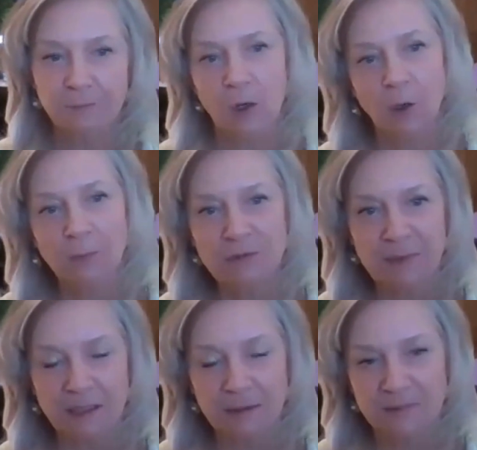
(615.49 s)
almost
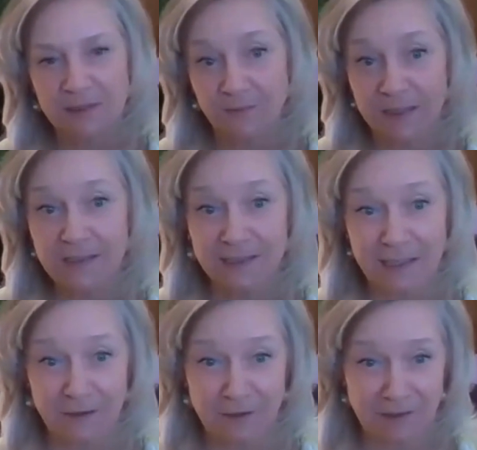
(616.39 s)
becomes
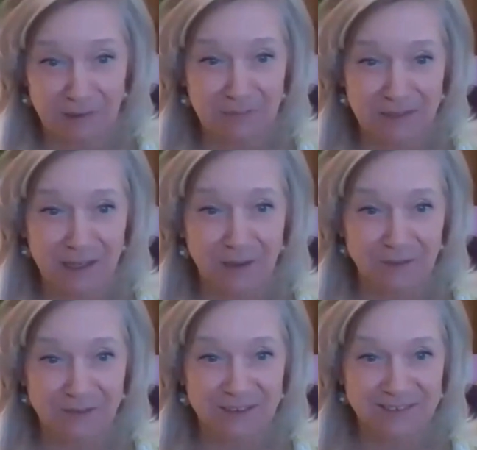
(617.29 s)
investigators
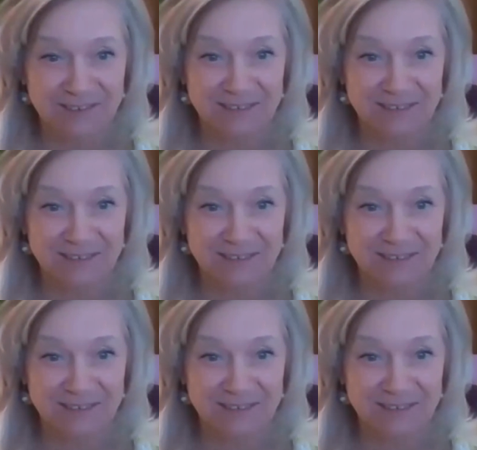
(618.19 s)
themselves.